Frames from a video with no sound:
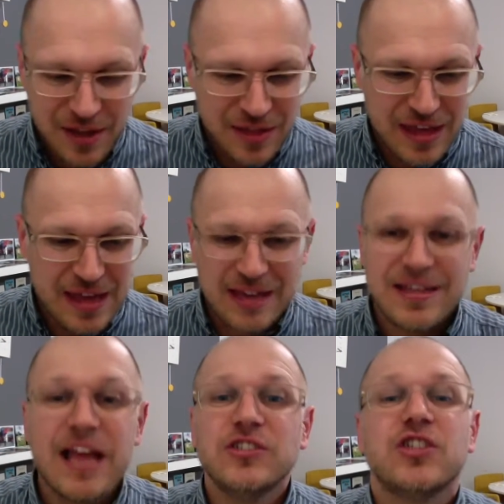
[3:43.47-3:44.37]
the
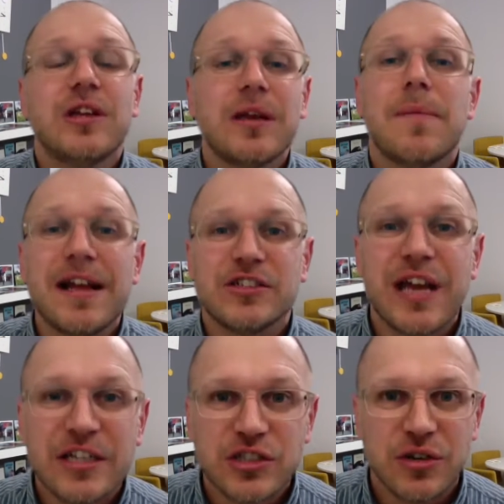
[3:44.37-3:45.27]
attention and
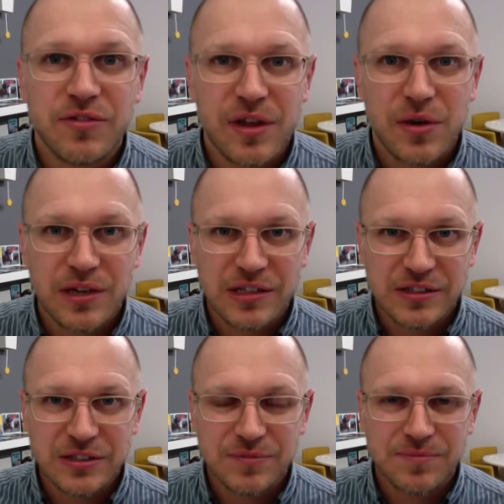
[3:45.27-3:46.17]
imagination of the
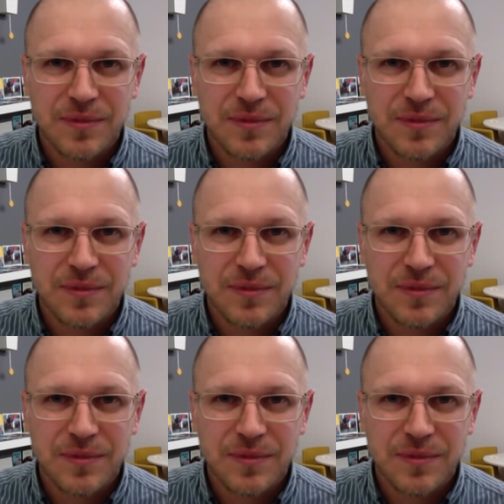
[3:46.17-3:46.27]
audience.